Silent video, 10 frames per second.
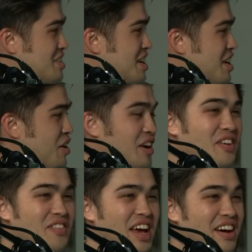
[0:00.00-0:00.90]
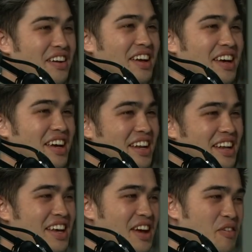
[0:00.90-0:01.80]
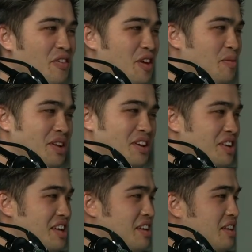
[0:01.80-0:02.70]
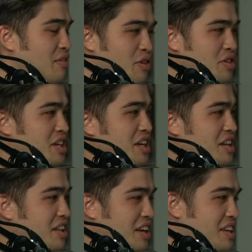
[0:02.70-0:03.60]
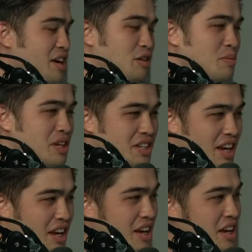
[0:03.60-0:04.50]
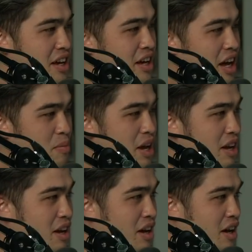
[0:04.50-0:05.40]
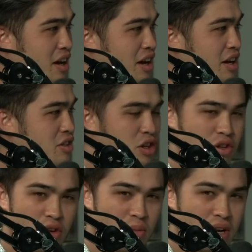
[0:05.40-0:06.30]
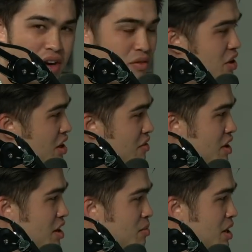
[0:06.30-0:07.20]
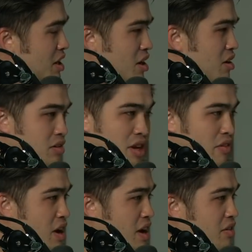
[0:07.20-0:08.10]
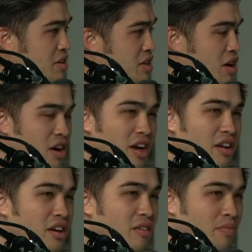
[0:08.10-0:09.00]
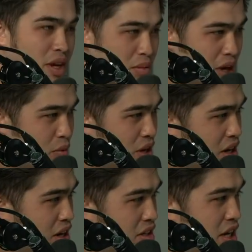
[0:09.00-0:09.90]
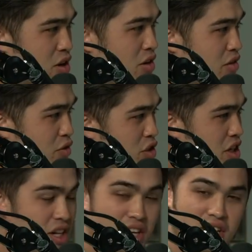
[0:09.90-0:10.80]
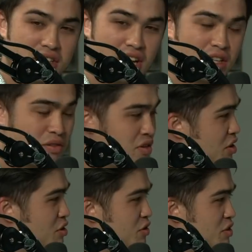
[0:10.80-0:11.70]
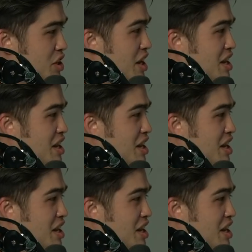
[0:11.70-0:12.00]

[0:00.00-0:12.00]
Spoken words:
I was like, go hunt him down. And he came over there. But dude, the first thing he like tells me is like, hey man, he's like, so you ever been interviewed at an event? I'm like, no, never have. He's like, all right, I'm glad we can take your virginity. He's like, how's it feel to lose your virginity?